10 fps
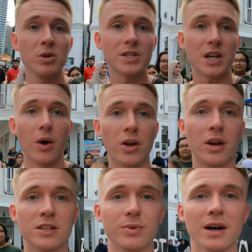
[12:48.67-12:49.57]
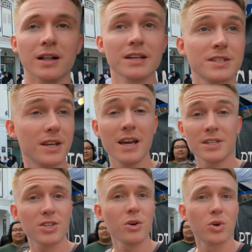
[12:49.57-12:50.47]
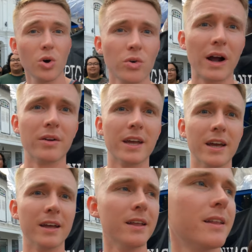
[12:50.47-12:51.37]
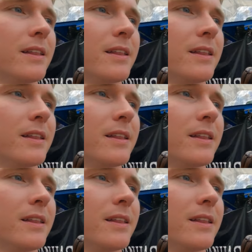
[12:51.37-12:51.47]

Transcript: music going on as well. It's, it's so cool around here.